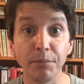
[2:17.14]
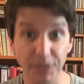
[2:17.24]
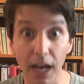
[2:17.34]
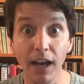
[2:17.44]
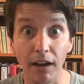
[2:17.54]

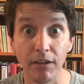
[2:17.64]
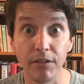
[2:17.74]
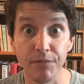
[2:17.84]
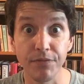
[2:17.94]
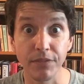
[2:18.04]
Yeah.
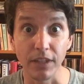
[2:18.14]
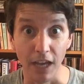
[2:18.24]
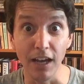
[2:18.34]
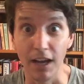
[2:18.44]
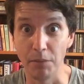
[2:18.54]

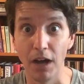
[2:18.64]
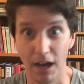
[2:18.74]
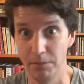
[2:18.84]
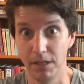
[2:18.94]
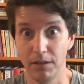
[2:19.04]
Yeah,
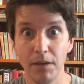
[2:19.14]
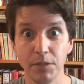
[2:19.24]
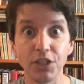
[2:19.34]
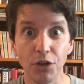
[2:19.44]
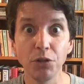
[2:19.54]
I'm
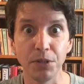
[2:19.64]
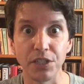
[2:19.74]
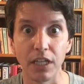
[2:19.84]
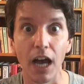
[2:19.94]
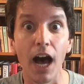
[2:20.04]
a total
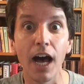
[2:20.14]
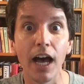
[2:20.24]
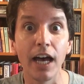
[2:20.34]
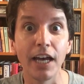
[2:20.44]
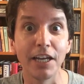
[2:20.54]
pussy.
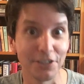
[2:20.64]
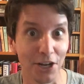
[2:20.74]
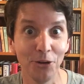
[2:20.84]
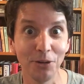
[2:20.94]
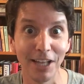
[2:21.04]
I
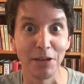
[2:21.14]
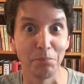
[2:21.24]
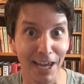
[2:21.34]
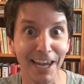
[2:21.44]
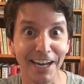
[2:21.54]
don't like
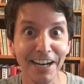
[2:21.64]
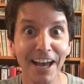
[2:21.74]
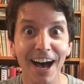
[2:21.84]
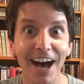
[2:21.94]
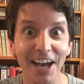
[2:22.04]
pain.
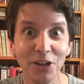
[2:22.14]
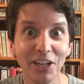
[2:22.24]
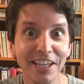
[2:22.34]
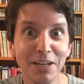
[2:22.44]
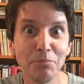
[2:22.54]
I don't
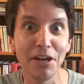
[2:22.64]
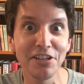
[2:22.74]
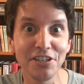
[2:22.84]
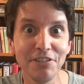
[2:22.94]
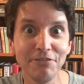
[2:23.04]
like getting
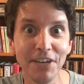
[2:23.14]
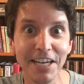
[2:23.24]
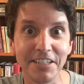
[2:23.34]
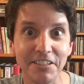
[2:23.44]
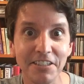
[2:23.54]
punched in the
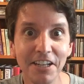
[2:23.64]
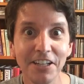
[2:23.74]
face.